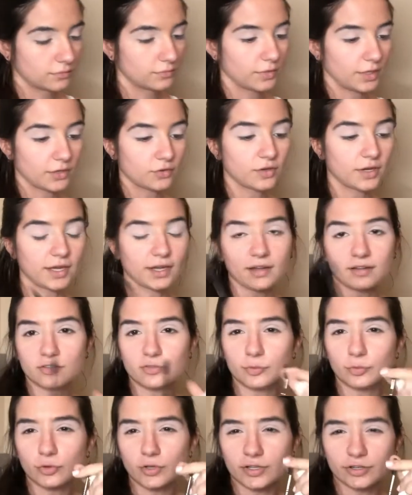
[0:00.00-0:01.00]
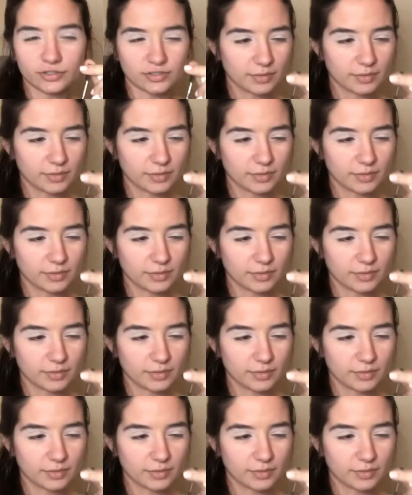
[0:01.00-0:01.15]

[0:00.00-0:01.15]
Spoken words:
Like you can get a spoolie or